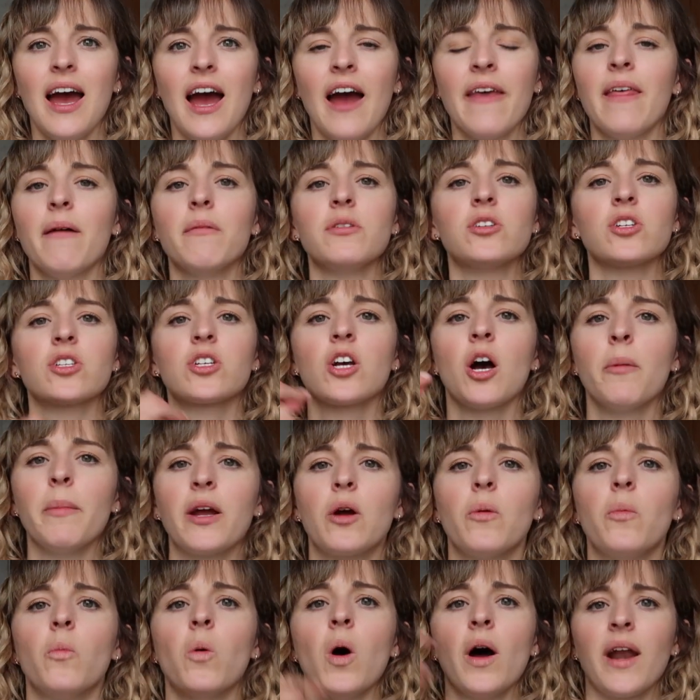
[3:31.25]
And they were just
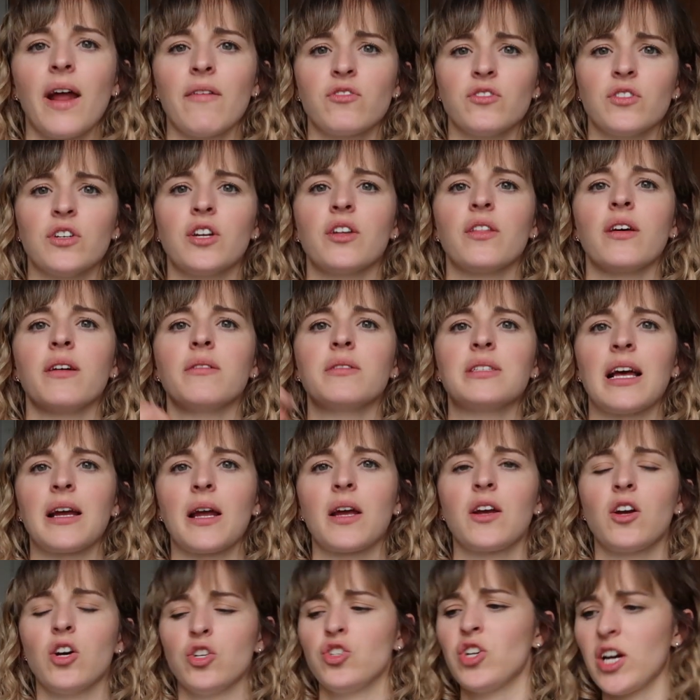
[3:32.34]
coming one after another. It was
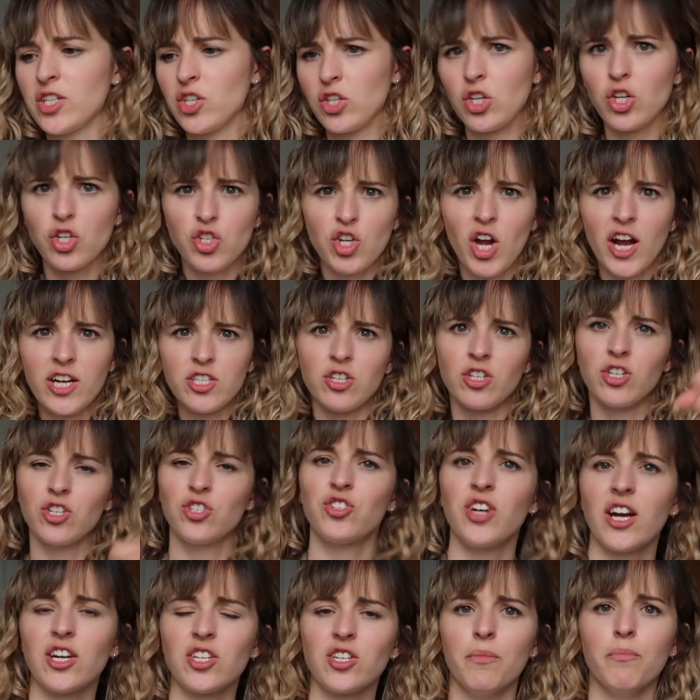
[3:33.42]
like contraction, contraction,
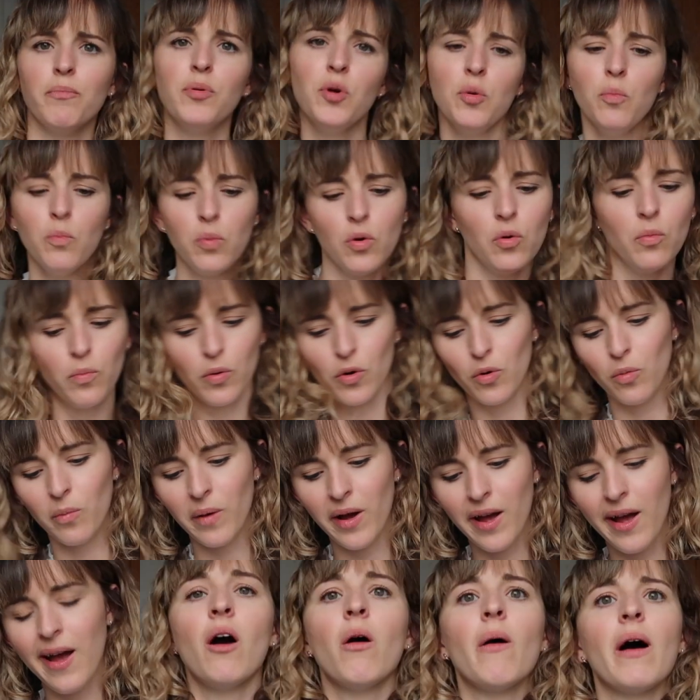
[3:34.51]
contraction, boom, boom, boom.
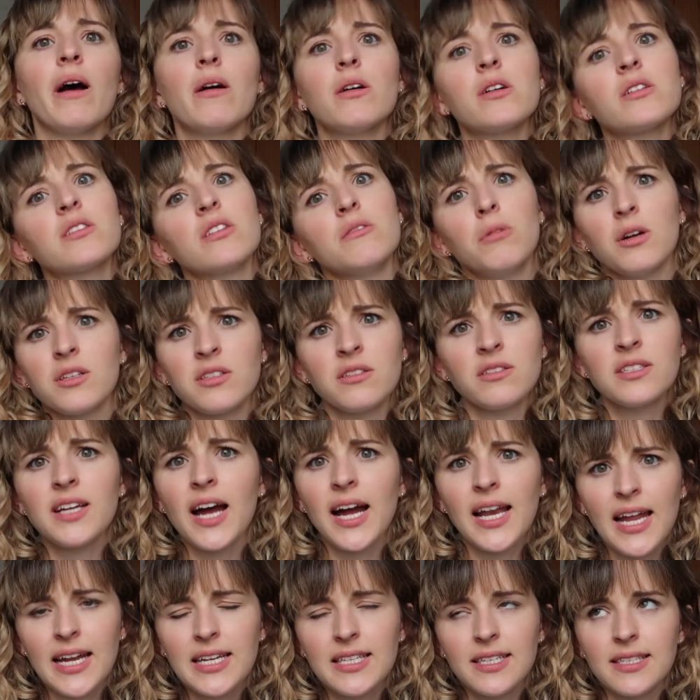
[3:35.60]
Oh, I also wasn't
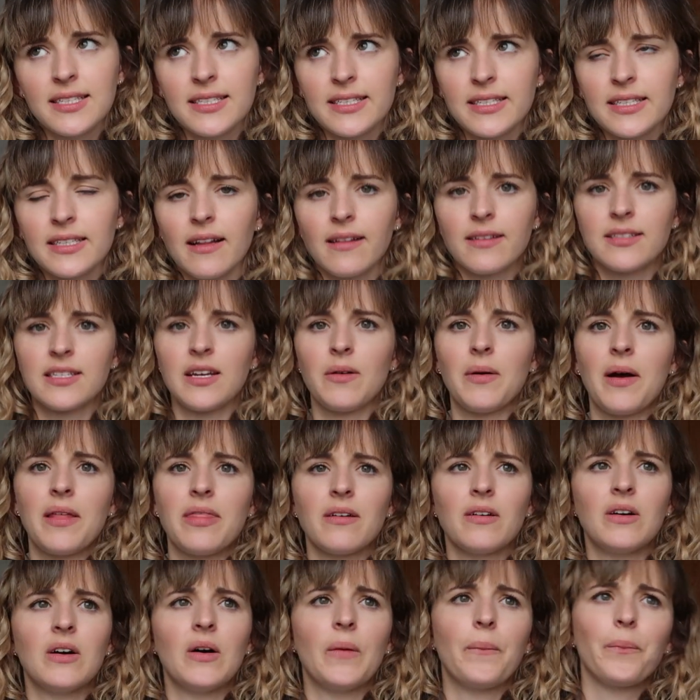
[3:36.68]
dilated still. So I
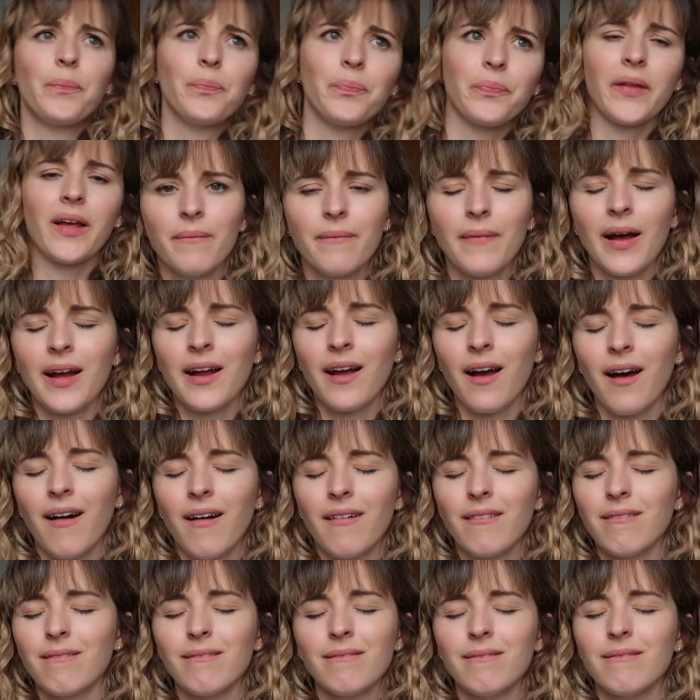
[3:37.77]
thought, I
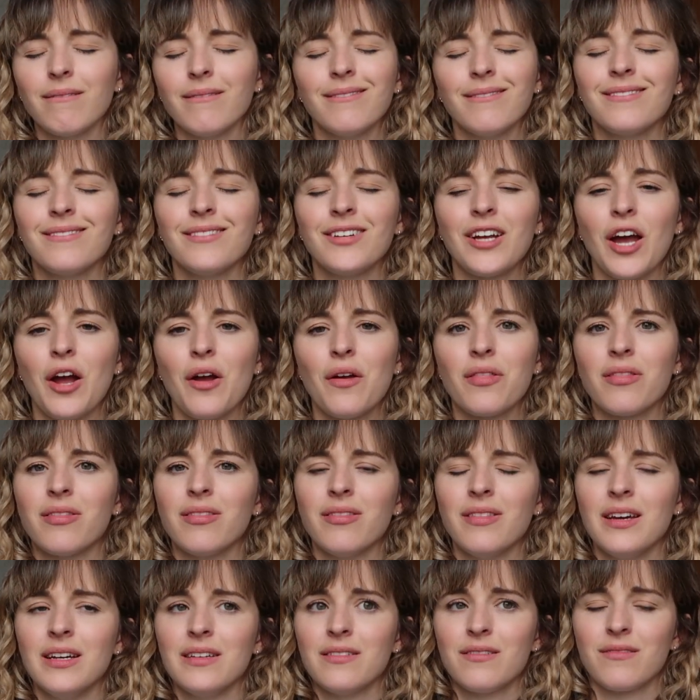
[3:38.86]
can't go
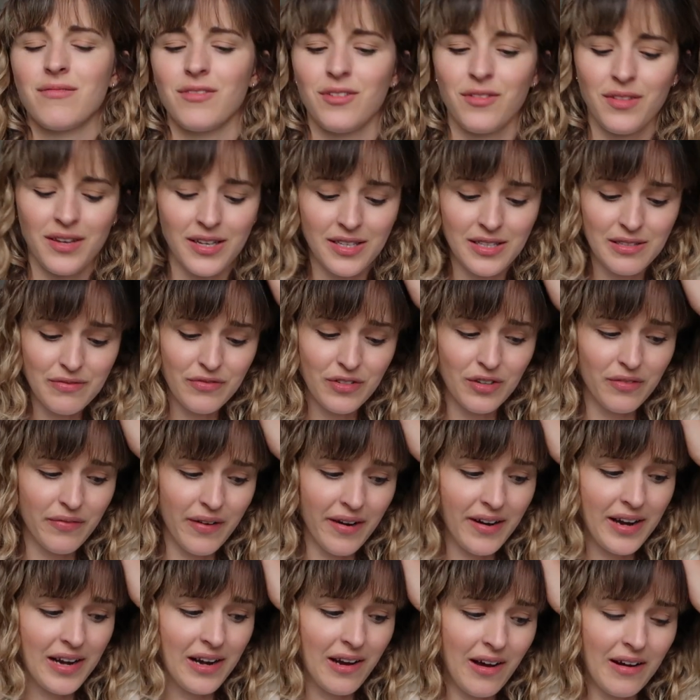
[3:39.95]
through this for
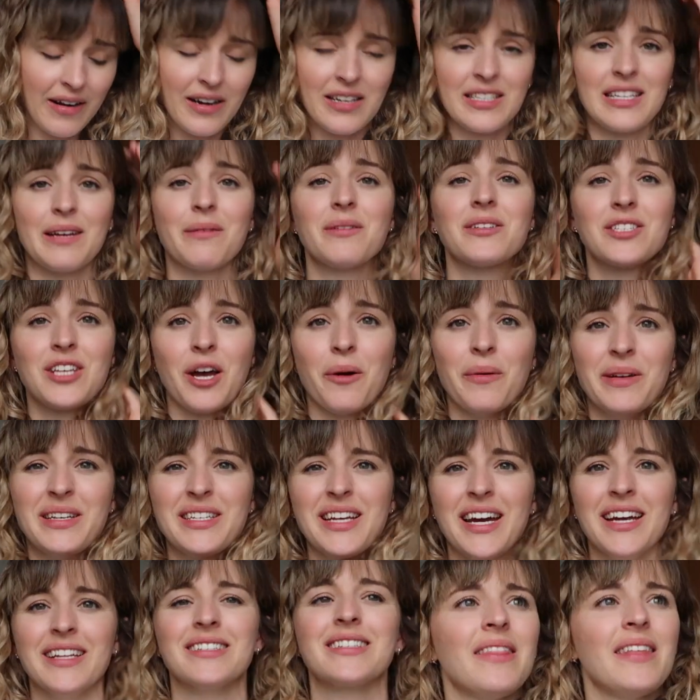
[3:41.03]
very long because they were so
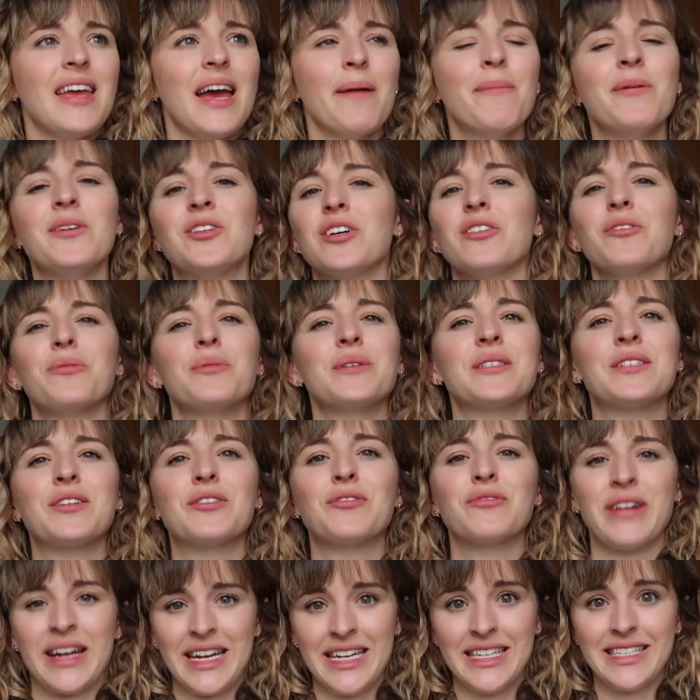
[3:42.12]
intense. And the epidural was
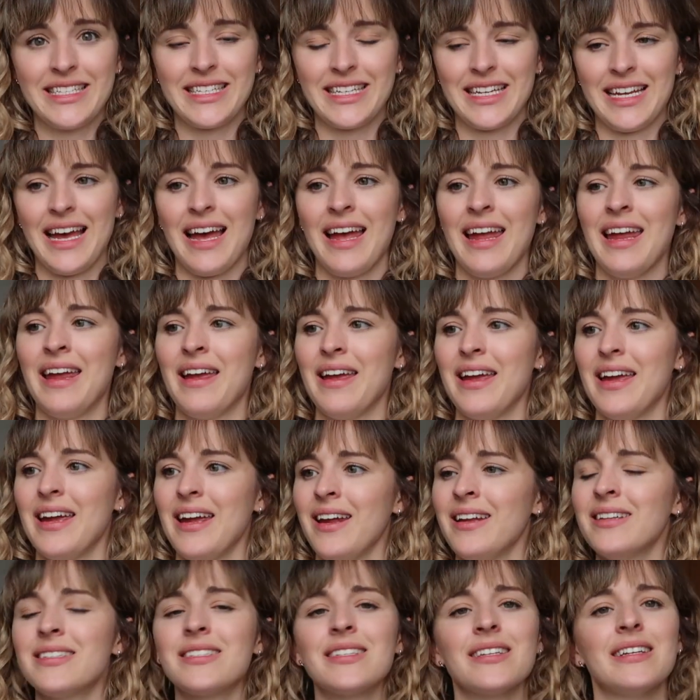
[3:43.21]
great. It
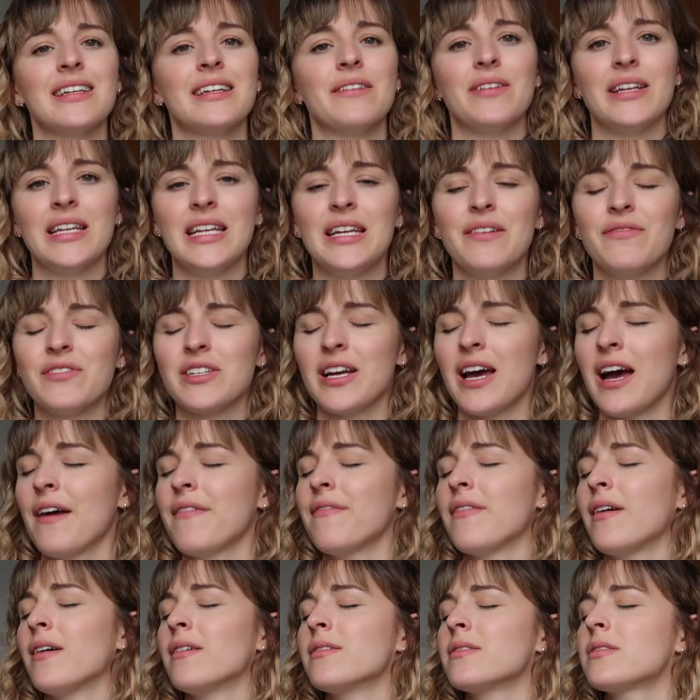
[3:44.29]
instantly relieved it. I
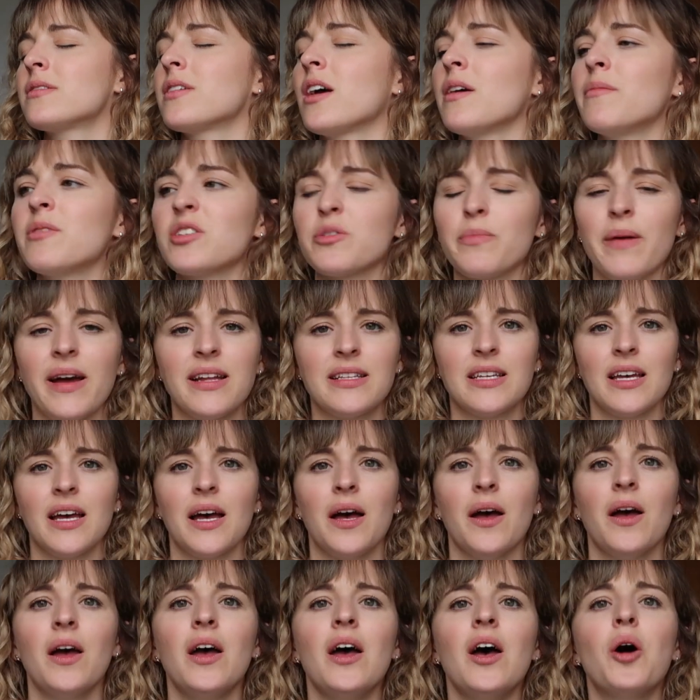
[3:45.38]
felt so much
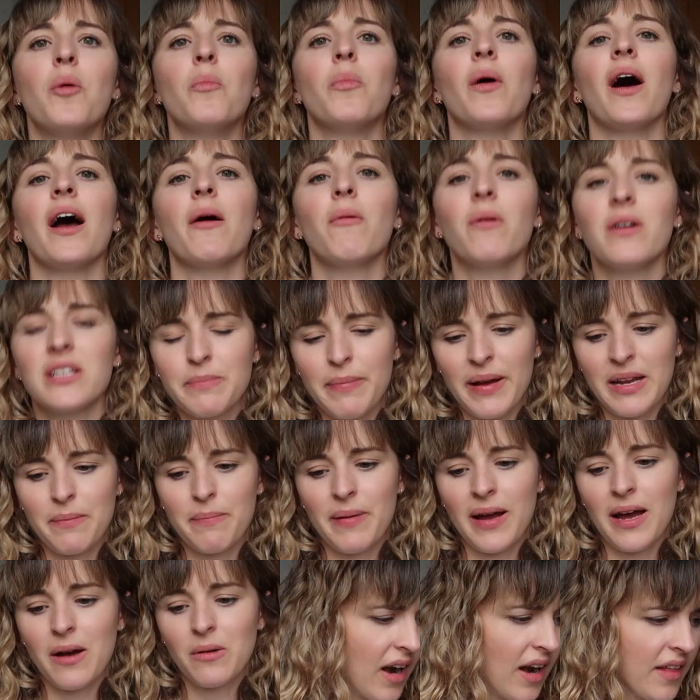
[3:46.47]
better, but I was
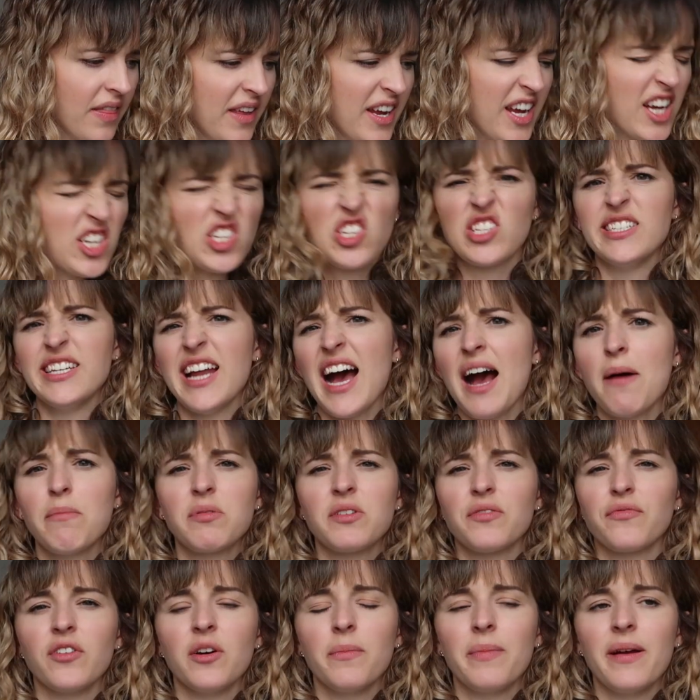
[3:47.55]
bedbound. And I think I just
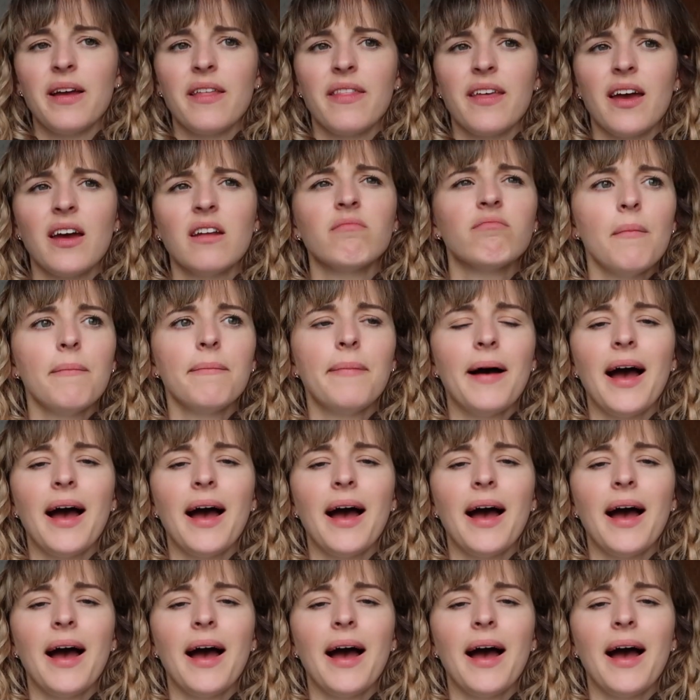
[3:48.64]
napped for a bit then.